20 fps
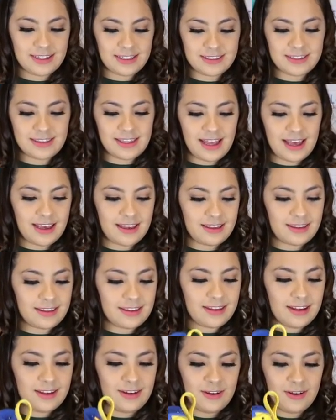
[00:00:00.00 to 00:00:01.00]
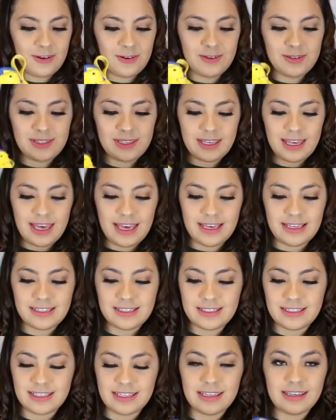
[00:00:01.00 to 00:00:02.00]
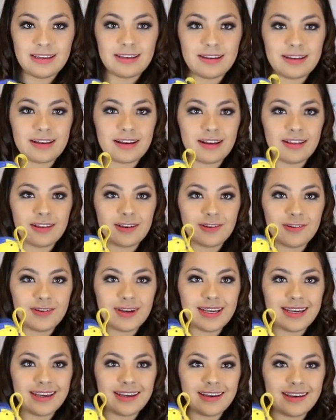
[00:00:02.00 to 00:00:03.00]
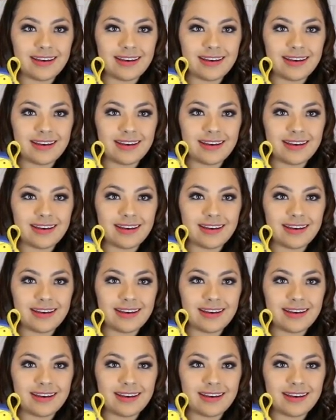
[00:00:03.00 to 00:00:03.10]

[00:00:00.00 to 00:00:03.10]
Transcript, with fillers: looks like an OKC colorway.